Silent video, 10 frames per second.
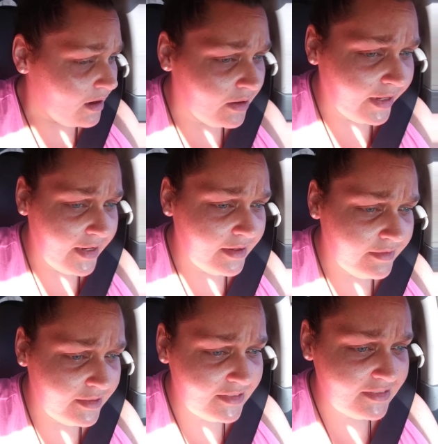
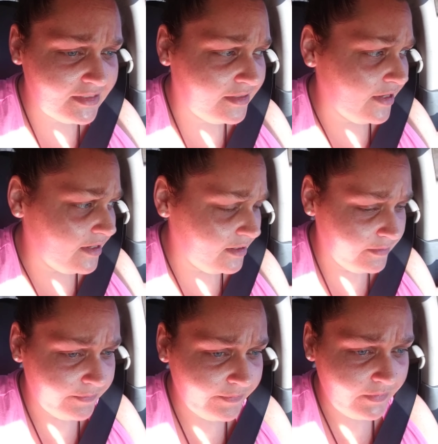Okay, this is the
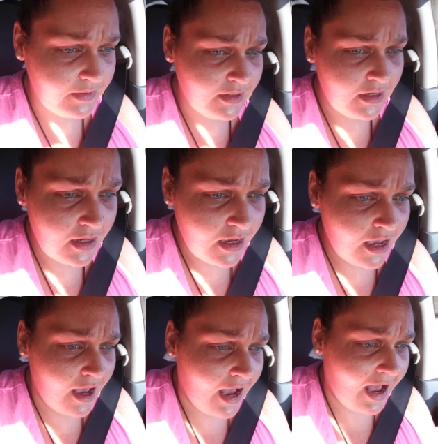thing.
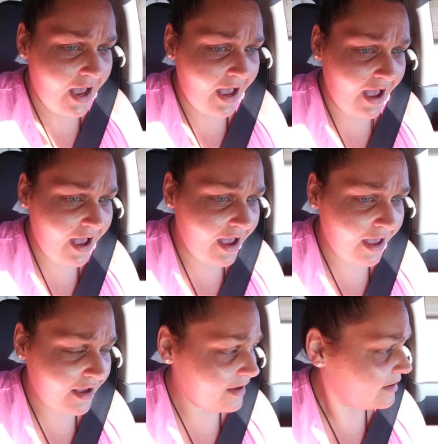
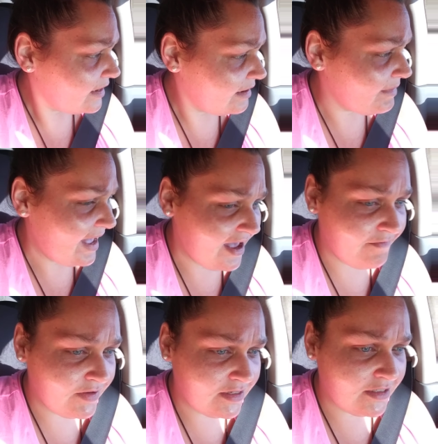I am
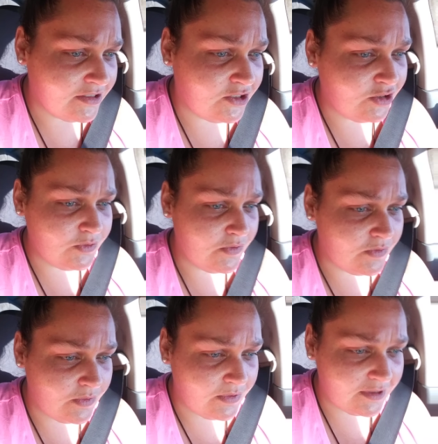having
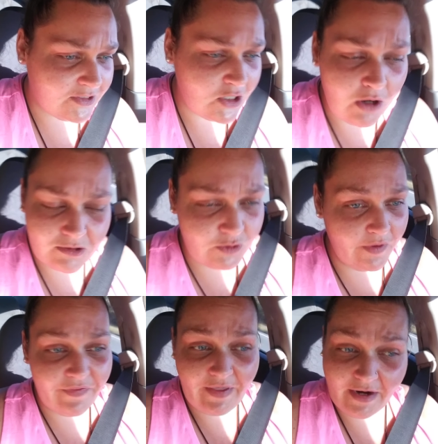to talk
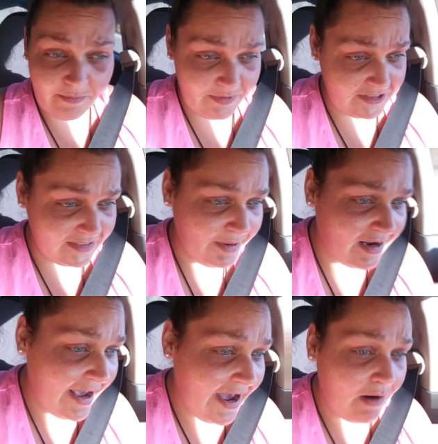to a therapist
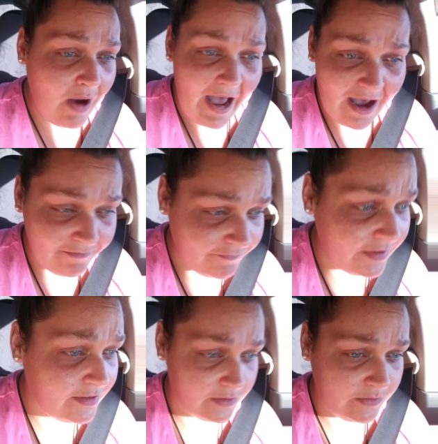about how I
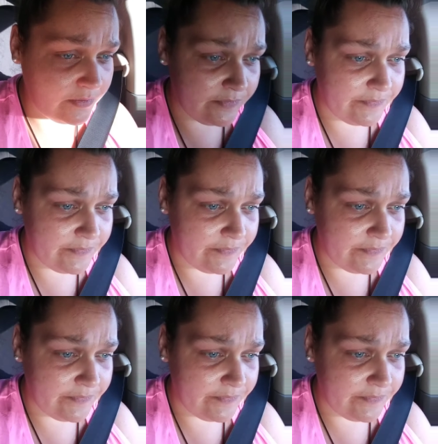feel,